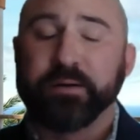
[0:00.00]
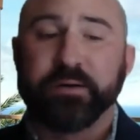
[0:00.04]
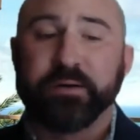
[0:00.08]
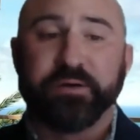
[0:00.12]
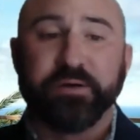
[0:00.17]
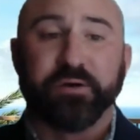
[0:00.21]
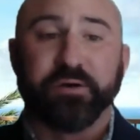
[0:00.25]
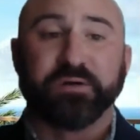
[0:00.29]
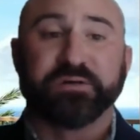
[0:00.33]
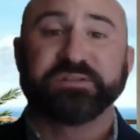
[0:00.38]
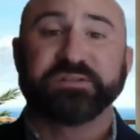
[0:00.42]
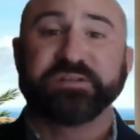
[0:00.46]

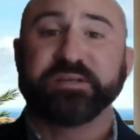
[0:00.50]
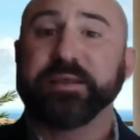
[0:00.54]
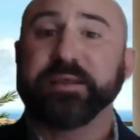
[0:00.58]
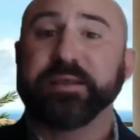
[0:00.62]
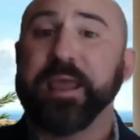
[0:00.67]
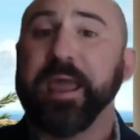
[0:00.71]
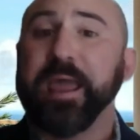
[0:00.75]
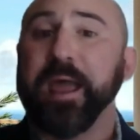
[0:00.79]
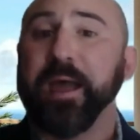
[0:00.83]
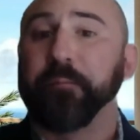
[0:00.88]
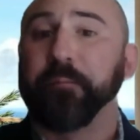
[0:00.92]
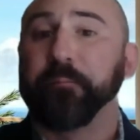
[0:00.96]
your
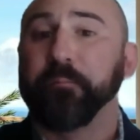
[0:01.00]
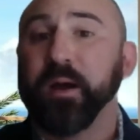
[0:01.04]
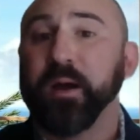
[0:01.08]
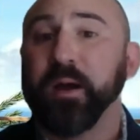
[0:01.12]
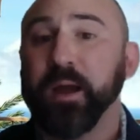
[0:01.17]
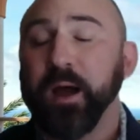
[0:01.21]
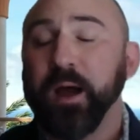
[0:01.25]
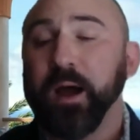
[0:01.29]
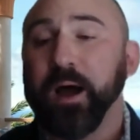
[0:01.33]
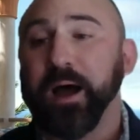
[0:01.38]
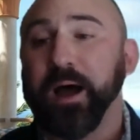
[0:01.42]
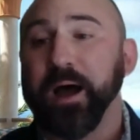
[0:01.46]
DM
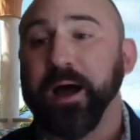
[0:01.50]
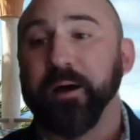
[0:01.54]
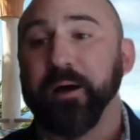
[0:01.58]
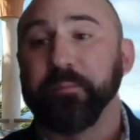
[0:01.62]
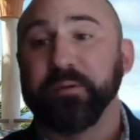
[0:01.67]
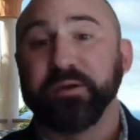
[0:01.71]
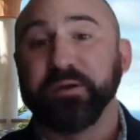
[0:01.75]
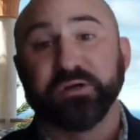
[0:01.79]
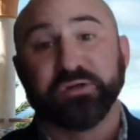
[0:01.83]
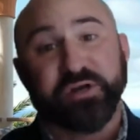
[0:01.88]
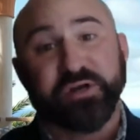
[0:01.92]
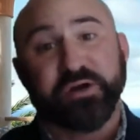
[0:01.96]

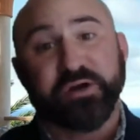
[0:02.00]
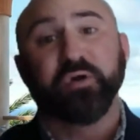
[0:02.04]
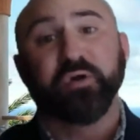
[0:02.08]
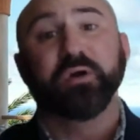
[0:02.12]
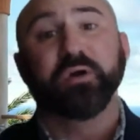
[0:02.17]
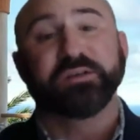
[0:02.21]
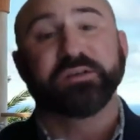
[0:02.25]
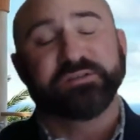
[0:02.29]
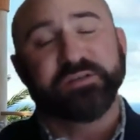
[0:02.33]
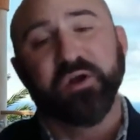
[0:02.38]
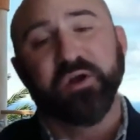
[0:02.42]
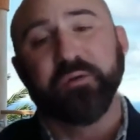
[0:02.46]
and your general
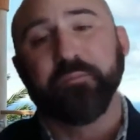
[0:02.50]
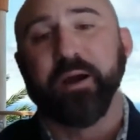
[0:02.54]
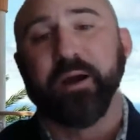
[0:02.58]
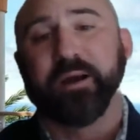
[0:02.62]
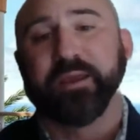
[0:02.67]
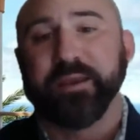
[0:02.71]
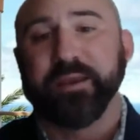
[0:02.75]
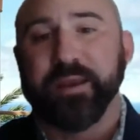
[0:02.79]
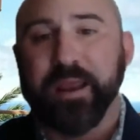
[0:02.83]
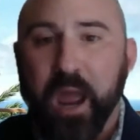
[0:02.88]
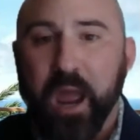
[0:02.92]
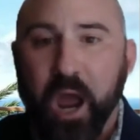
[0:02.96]
casino
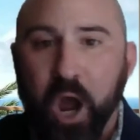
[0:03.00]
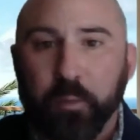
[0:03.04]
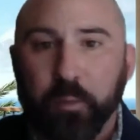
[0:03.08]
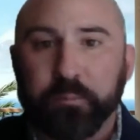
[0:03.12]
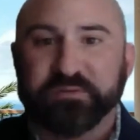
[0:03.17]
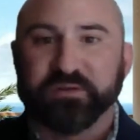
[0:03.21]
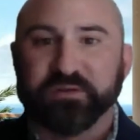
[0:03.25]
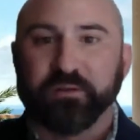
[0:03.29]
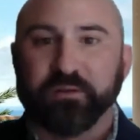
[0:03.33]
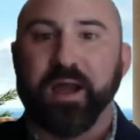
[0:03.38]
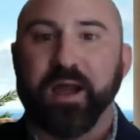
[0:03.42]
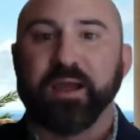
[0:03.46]
marketing
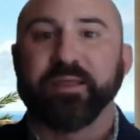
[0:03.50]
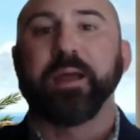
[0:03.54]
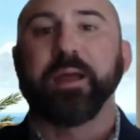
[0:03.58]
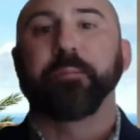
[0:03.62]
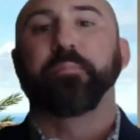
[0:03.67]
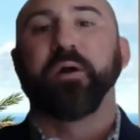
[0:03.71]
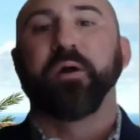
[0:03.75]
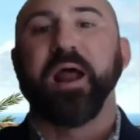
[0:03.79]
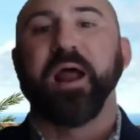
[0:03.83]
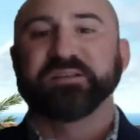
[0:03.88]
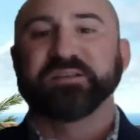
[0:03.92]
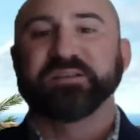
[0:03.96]
helps along that
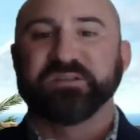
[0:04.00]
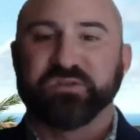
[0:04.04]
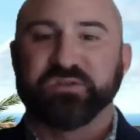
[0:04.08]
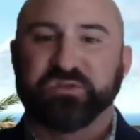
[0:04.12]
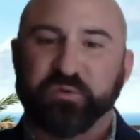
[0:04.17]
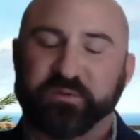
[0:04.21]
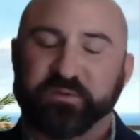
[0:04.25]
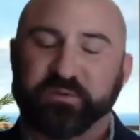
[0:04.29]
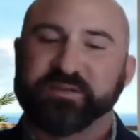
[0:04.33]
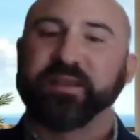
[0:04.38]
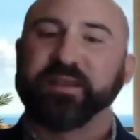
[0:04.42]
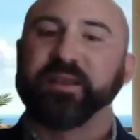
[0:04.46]
process
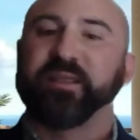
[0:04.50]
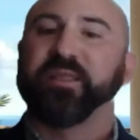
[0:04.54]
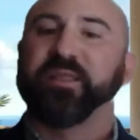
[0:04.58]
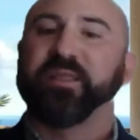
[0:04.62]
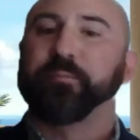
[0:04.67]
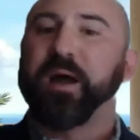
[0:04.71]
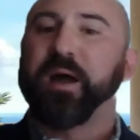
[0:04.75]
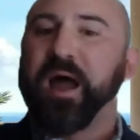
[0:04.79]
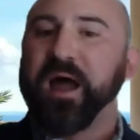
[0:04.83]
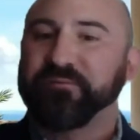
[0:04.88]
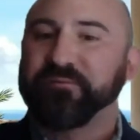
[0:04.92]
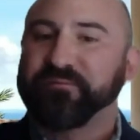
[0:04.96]
with sending them
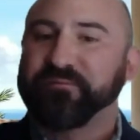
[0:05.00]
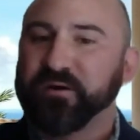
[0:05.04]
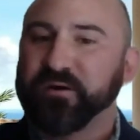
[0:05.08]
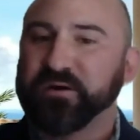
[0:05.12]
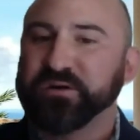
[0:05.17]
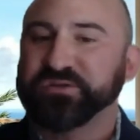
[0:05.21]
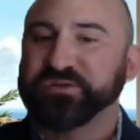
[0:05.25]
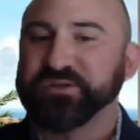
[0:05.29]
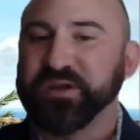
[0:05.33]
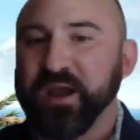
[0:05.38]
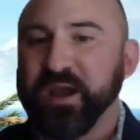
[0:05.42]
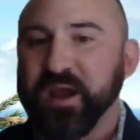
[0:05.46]

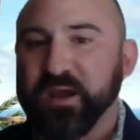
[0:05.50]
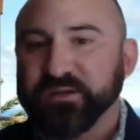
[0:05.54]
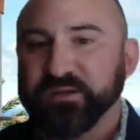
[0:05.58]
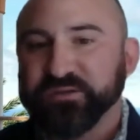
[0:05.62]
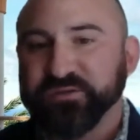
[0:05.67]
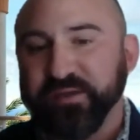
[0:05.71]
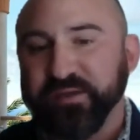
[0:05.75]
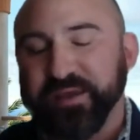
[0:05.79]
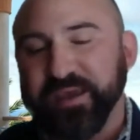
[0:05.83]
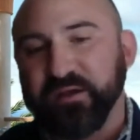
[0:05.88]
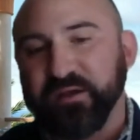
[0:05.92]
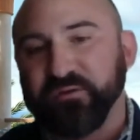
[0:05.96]
offers so
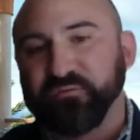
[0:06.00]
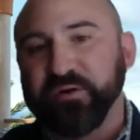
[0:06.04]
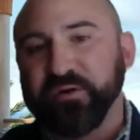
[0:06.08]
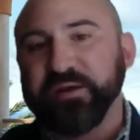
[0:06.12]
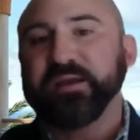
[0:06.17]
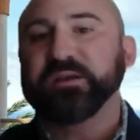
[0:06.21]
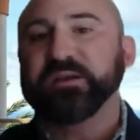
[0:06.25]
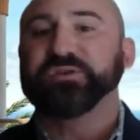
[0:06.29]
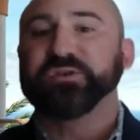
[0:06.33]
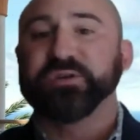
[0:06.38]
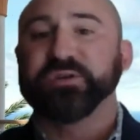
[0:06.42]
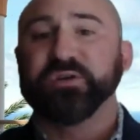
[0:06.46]
they get
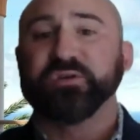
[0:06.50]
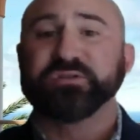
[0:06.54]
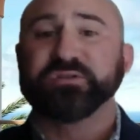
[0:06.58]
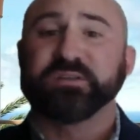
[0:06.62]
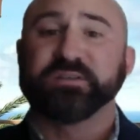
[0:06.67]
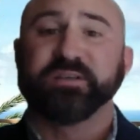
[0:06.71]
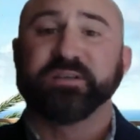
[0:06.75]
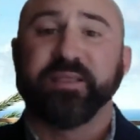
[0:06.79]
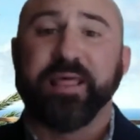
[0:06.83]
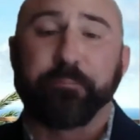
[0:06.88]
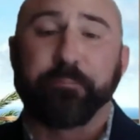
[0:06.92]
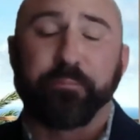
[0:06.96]
reintroduced
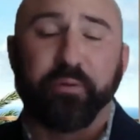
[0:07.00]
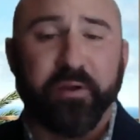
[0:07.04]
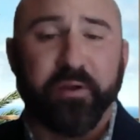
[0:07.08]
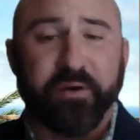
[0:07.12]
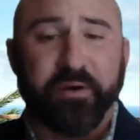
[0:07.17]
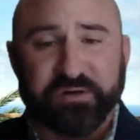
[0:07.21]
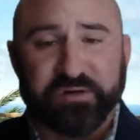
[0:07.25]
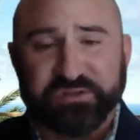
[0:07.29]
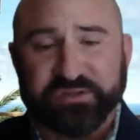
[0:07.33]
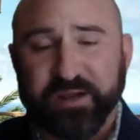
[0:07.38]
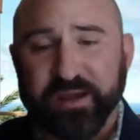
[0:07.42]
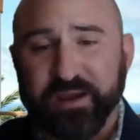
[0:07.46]
into that
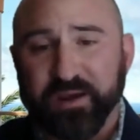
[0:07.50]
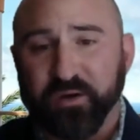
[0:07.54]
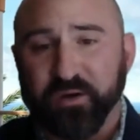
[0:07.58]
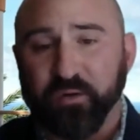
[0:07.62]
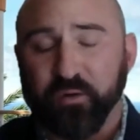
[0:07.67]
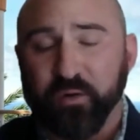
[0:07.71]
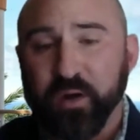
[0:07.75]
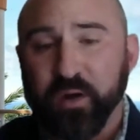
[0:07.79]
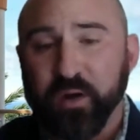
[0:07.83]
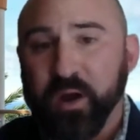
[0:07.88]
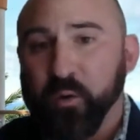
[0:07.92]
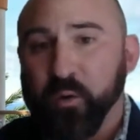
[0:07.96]
player cycle,